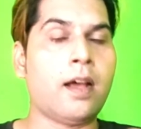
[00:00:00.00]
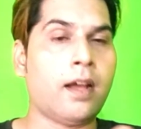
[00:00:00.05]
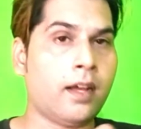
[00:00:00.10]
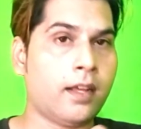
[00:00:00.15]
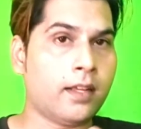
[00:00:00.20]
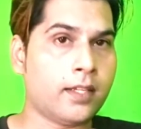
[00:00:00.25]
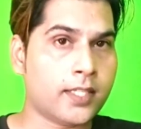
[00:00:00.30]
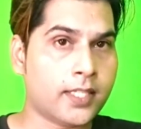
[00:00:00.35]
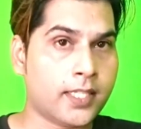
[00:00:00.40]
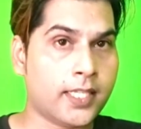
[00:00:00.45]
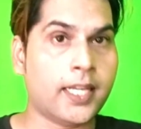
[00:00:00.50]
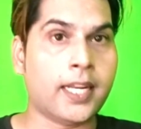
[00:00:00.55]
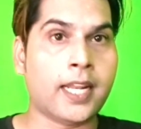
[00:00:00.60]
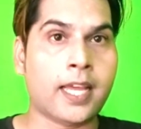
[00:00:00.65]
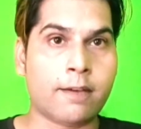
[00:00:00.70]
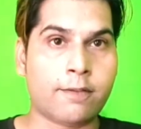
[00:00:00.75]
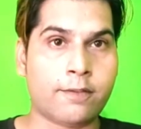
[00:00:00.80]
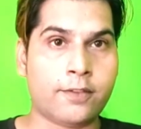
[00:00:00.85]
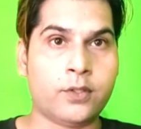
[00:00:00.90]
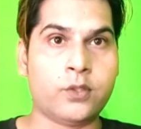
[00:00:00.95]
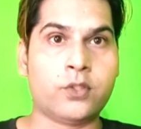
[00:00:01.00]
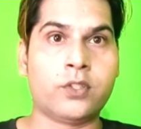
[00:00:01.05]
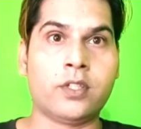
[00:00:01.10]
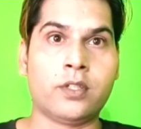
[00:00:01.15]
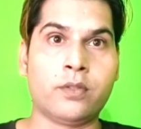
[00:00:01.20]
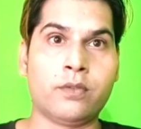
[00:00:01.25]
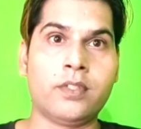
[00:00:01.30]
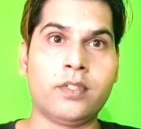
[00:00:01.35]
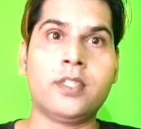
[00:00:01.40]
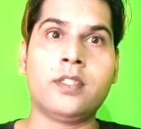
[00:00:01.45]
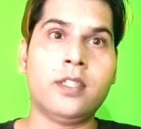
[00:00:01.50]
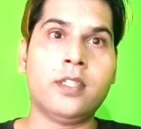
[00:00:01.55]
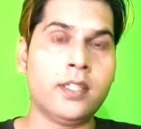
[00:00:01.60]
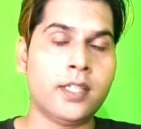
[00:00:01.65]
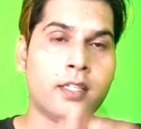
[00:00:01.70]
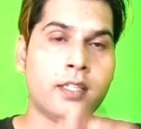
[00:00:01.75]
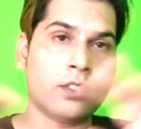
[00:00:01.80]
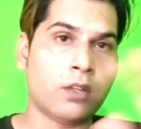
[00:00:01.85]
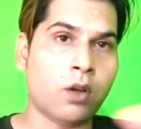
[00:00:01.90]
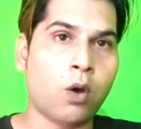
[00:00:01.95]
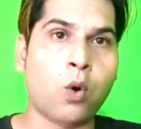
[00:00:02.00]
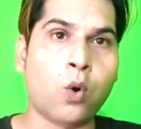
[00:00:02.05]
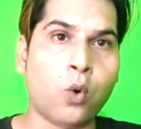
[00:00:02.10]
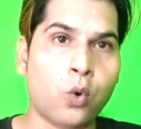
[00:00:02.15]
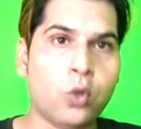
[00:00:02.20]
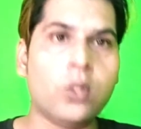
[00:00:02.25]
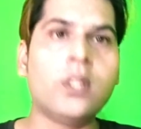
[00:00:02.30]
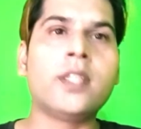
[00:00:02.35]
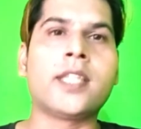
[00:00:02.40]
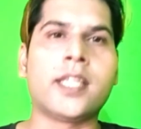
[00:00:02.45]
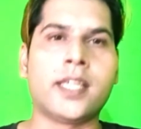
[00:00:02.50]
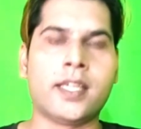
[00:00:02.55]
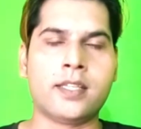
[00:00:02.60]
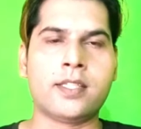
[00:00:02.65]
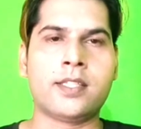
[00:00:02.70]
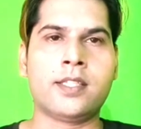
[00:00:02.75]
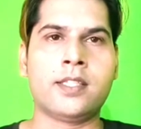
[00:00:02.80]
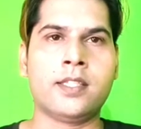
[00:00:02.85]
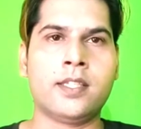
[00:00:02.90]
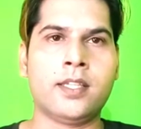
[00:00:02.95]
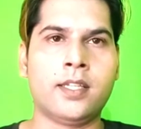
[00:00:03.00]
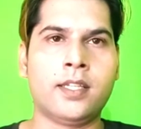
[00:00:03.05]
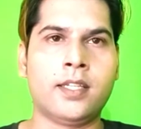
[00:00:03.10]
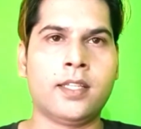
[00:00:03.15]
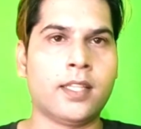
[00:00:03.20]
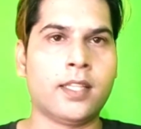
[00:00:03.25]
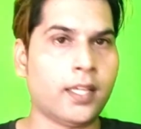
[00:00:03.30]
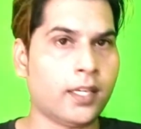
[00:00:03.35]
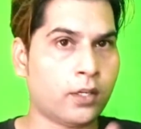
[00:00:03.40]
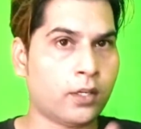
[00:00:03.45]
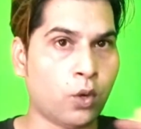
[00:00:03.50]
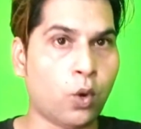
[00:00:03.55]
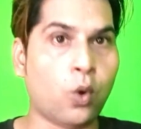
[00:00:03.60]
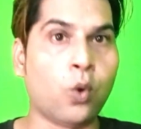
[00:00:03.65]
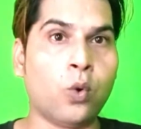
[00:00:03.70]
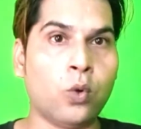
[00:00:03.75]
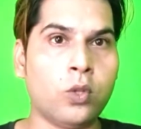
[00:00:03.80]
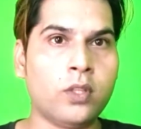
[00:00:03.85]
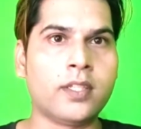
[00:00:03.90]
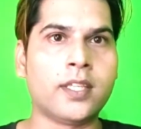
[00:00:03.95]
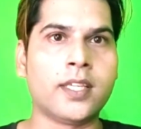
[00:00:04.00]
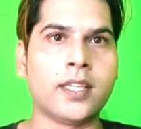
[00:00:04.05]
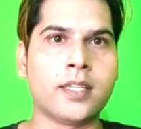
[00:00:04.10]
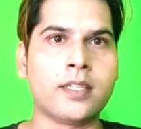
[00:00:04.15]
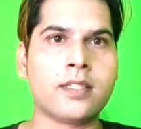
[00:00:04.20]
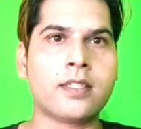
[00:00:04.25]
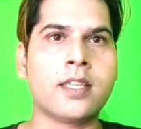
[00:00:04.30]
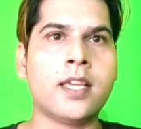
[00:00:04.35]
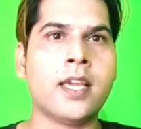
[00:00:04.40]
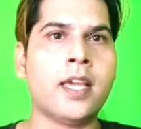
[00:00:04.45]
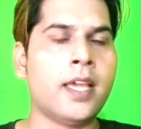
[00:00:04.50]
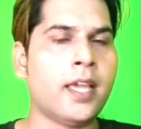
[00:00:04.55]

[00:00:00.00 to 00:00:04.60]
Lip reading: sell after service, that whole things,